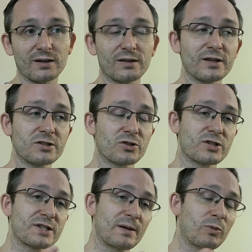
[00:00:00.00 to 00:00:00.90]
These are
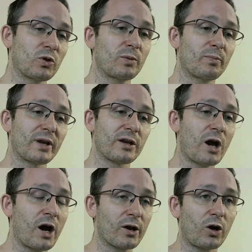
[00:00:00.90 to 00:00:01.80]
similar but
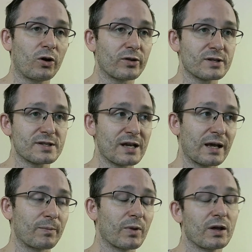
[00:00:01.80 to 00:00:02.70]
not all the
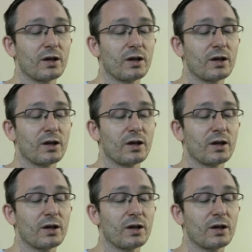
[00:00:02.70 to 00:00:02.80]
same.